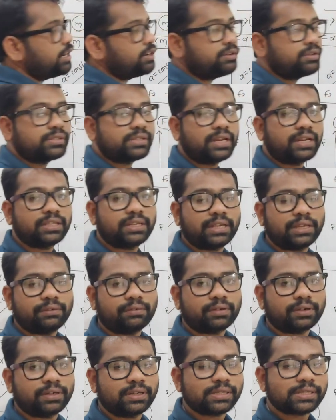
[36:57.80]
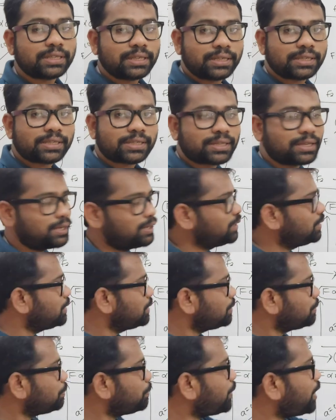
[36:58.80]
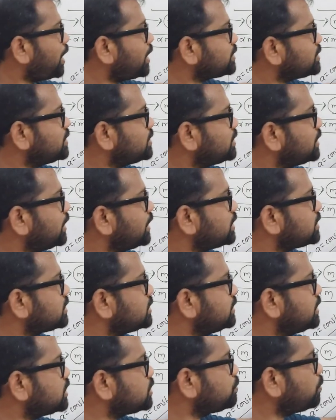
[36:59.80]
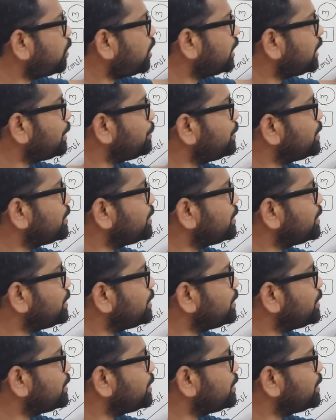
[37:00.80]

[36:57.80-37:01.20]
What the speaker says: A2 is greater than A1. Since mass is less, this small